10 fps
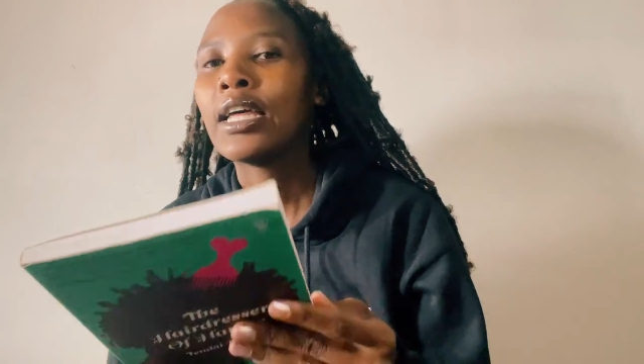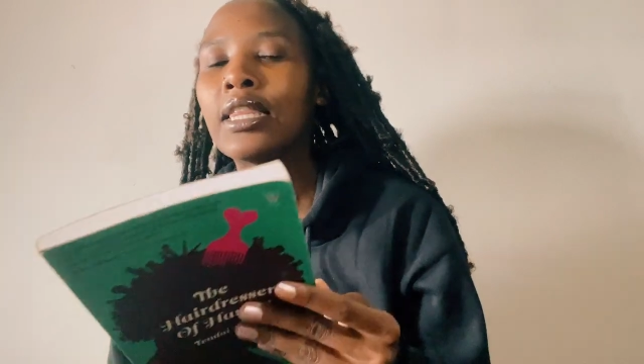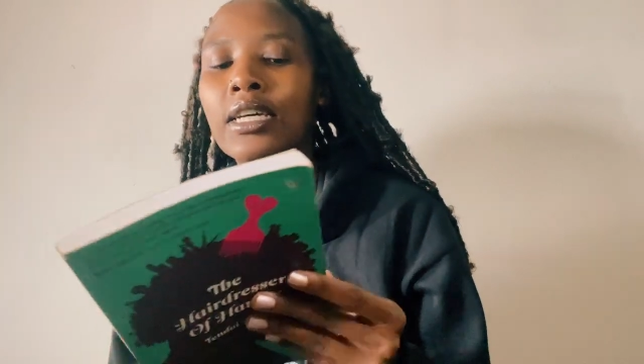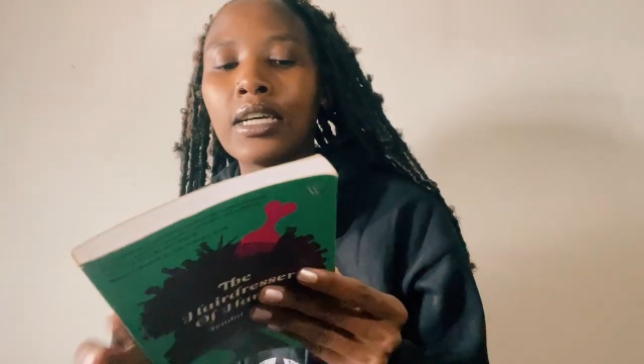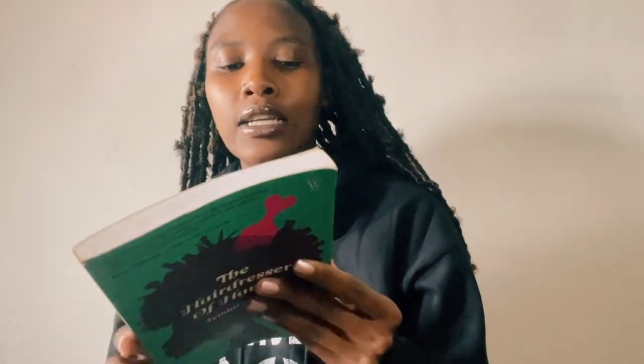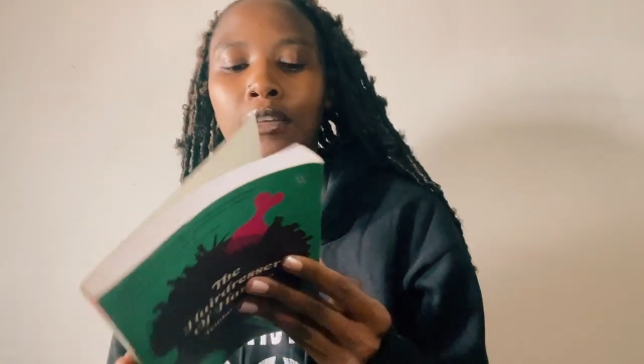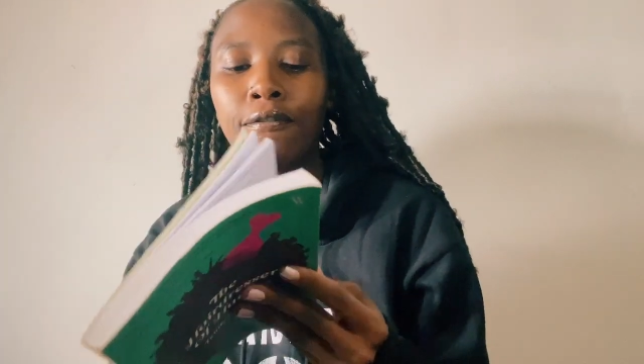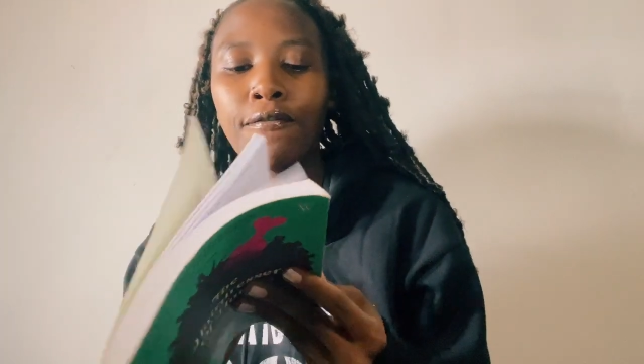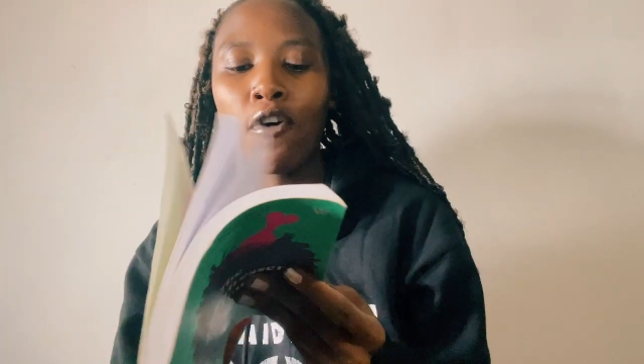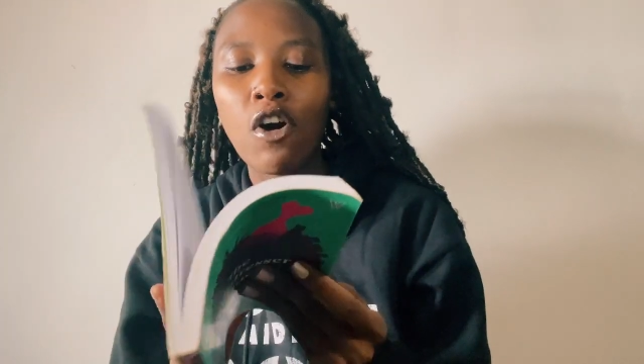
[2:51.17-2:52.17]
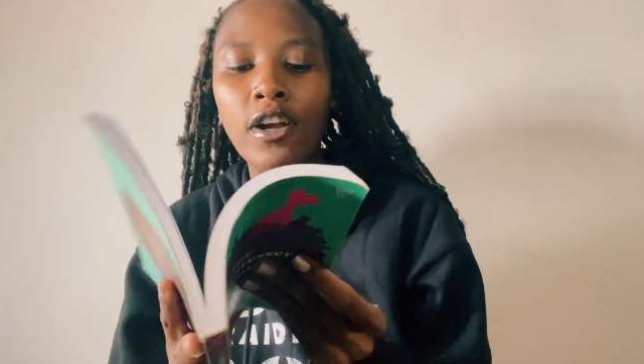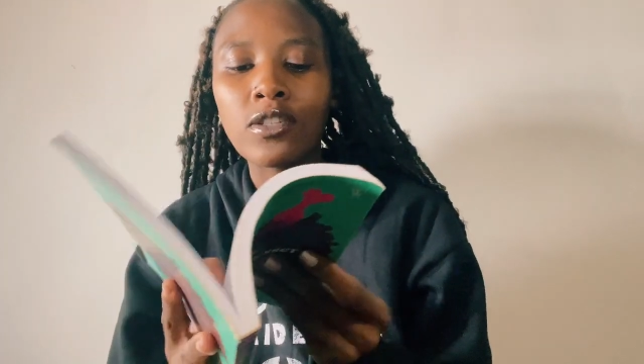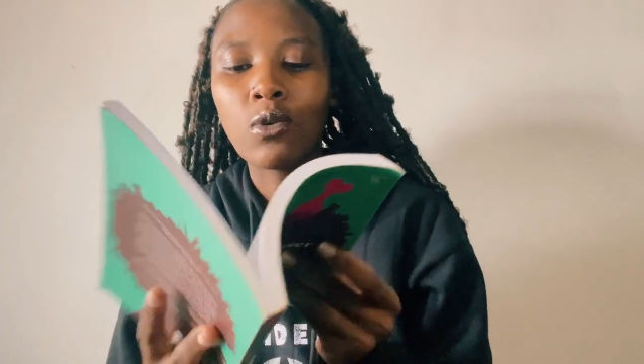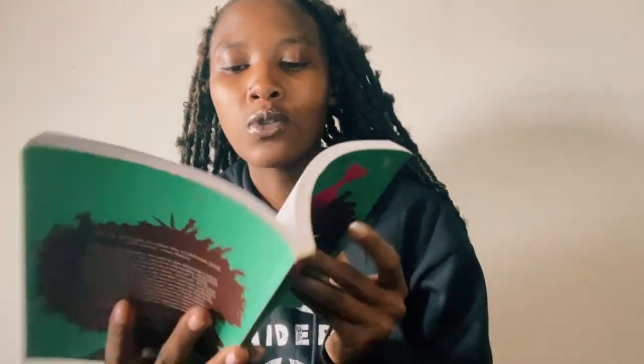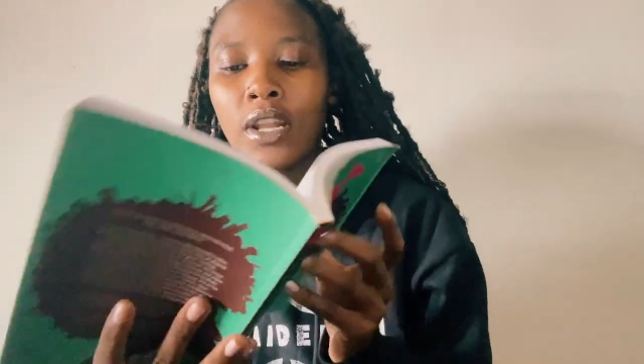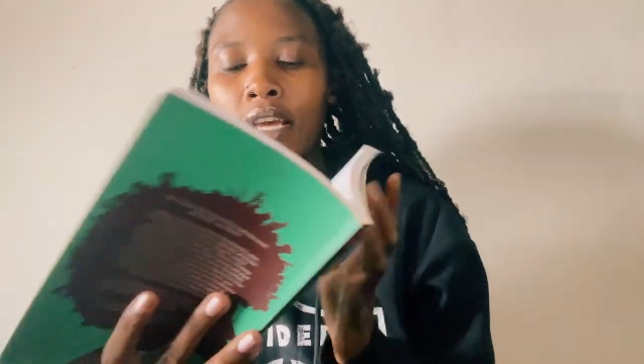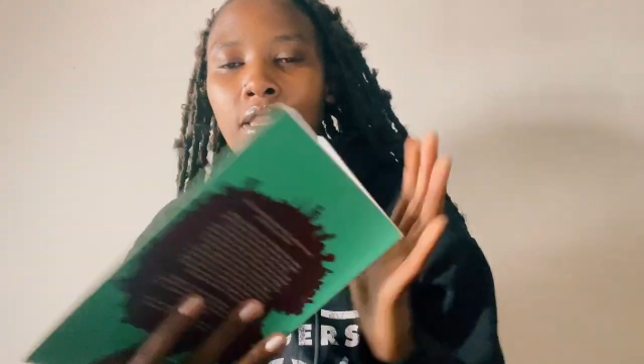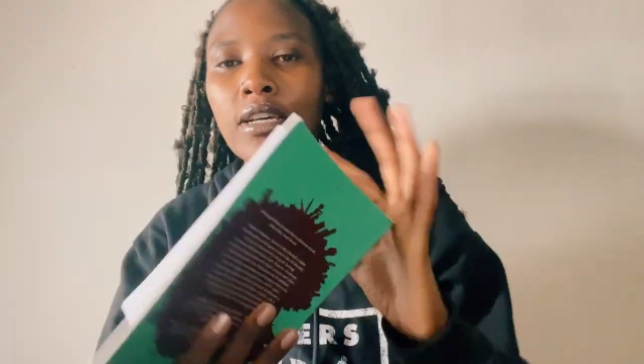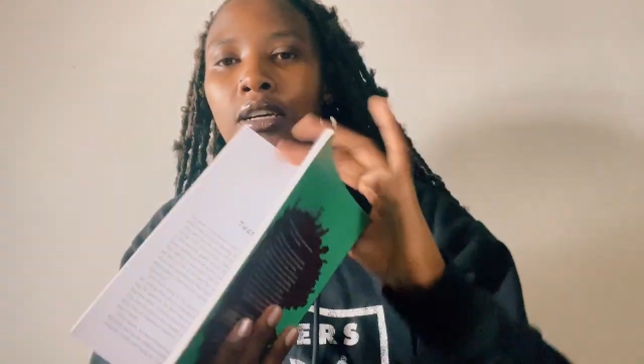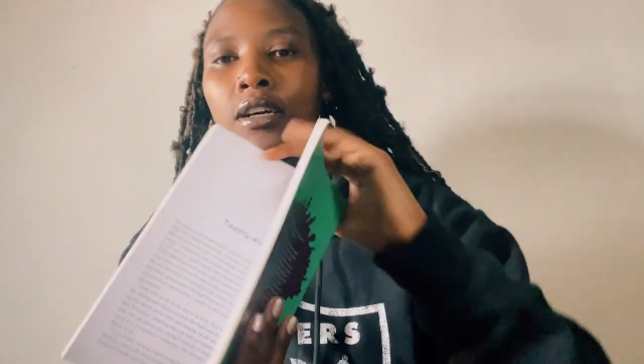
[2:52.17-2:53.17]
the font, also like
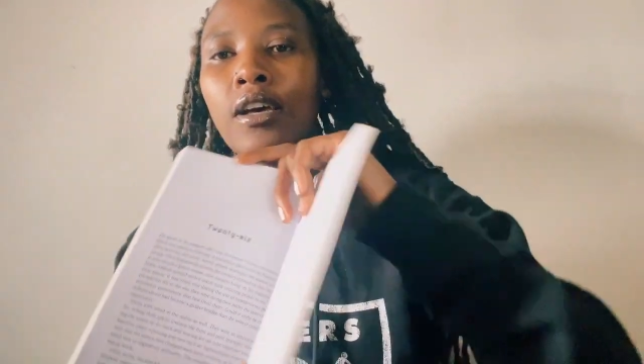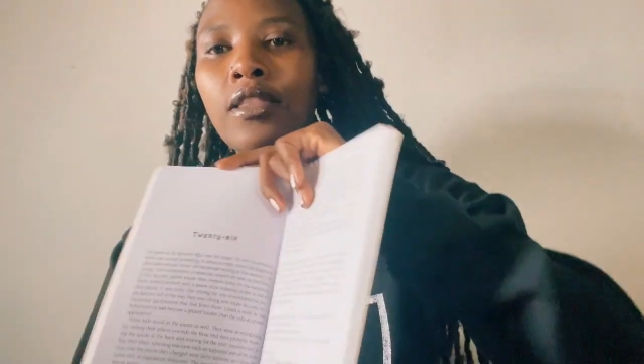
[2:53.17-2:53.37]
the